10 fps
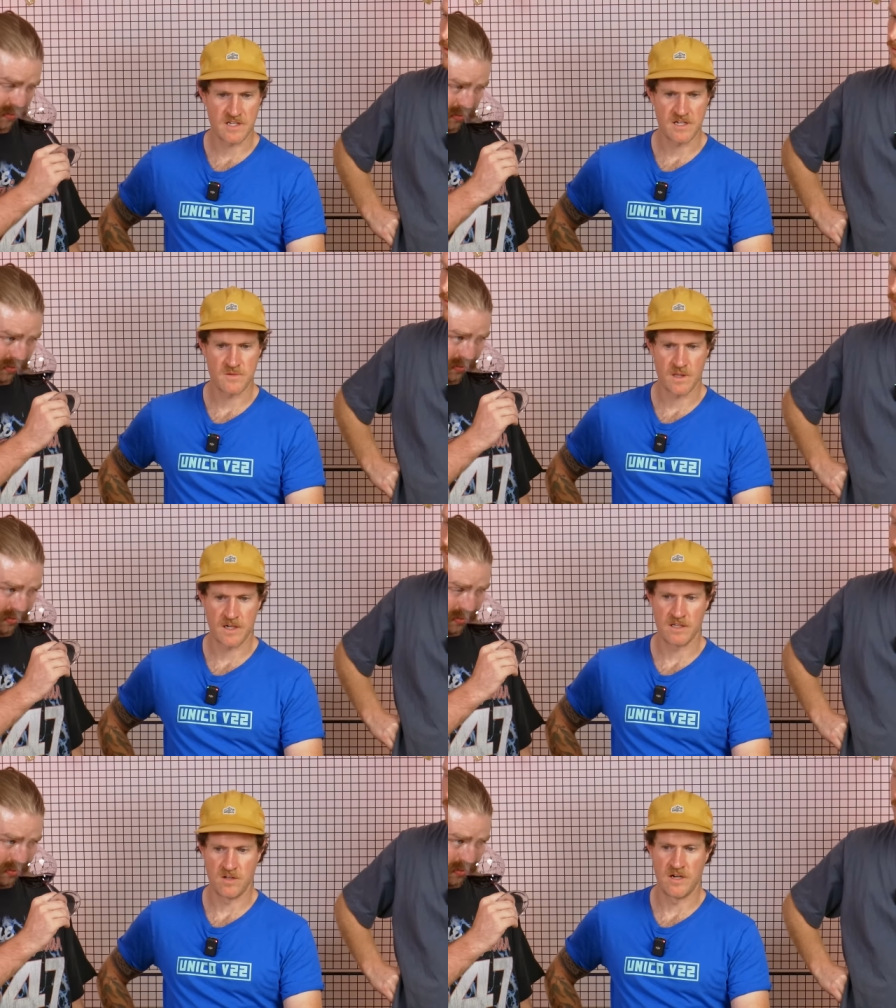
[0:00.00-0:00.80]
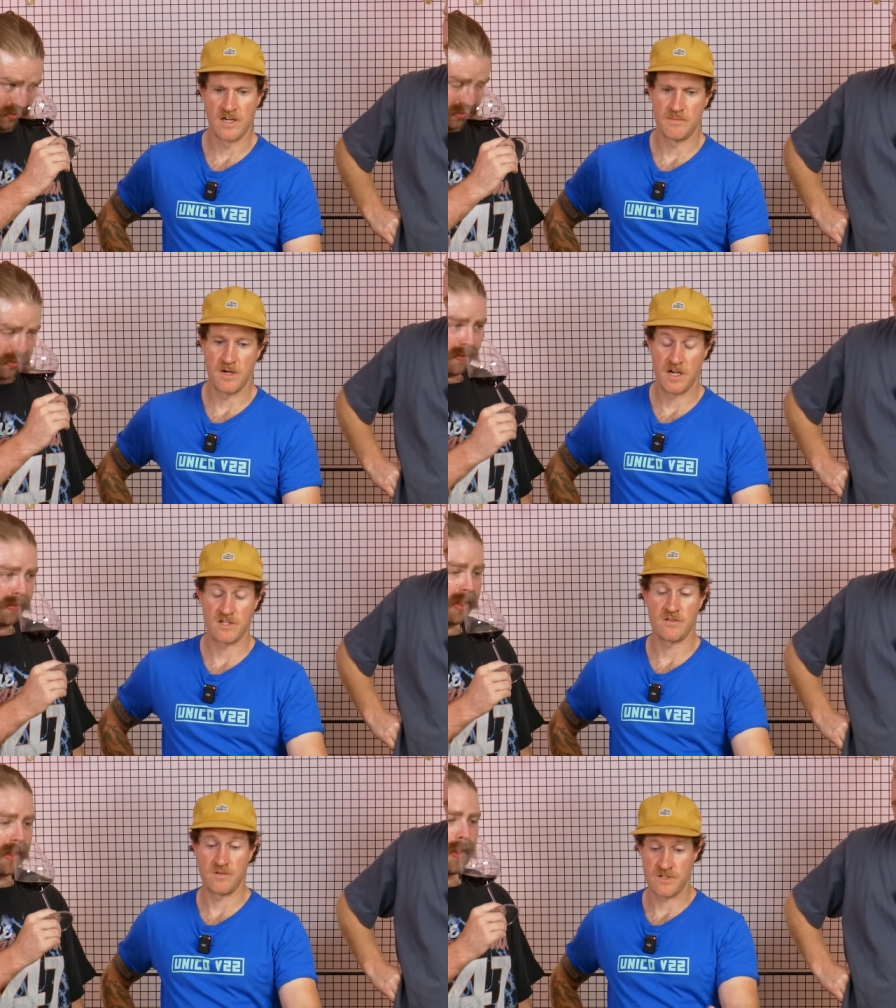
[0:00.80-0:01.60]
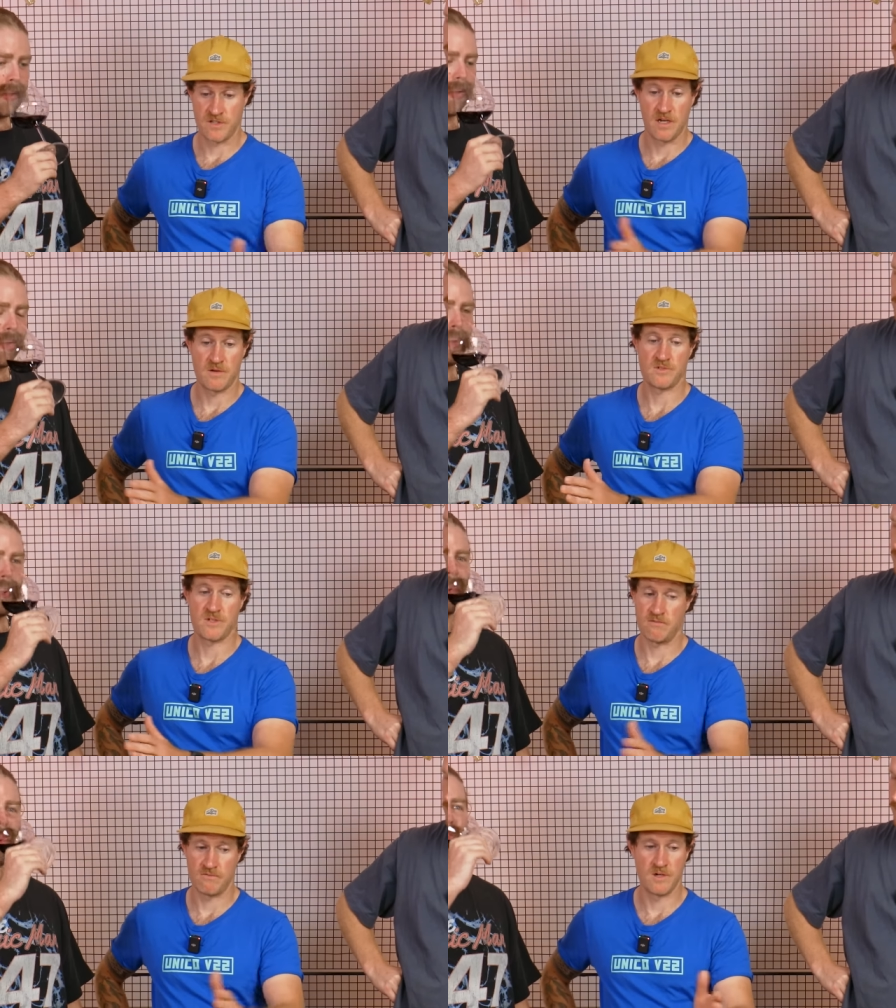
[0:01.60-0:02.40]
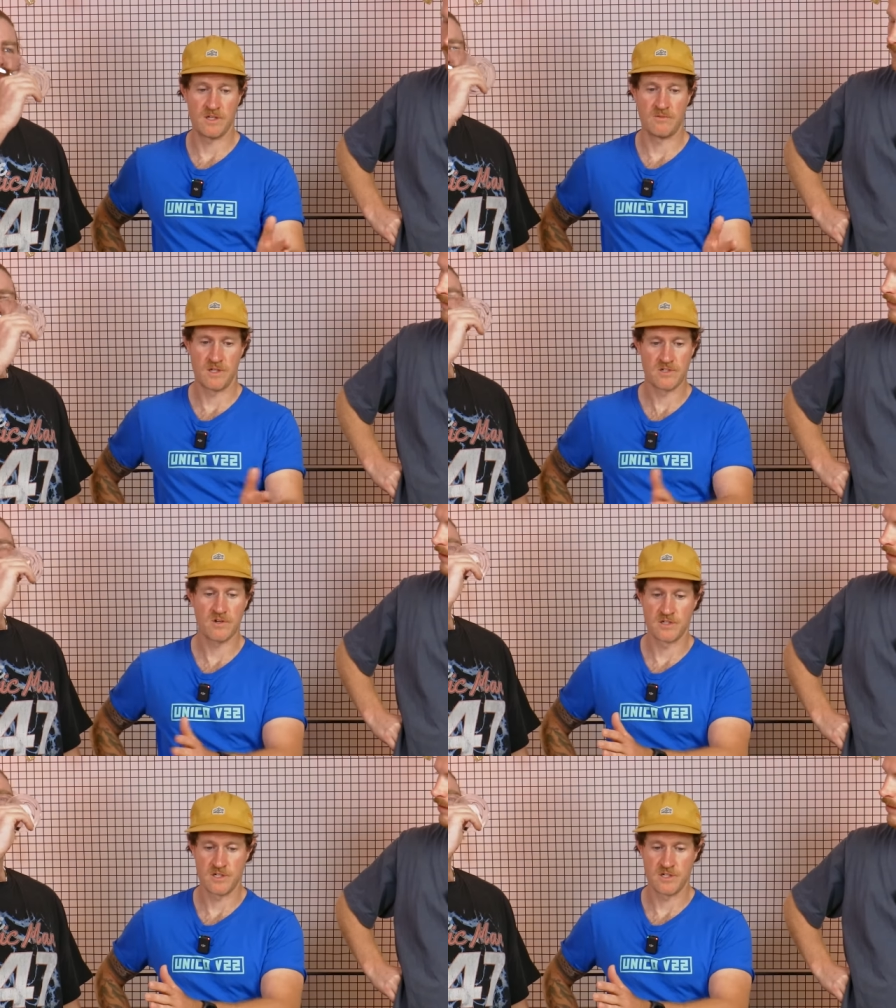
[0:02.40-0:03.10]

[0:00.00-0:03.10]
things with like a lineup. I actually thought this lineup was like really, really strong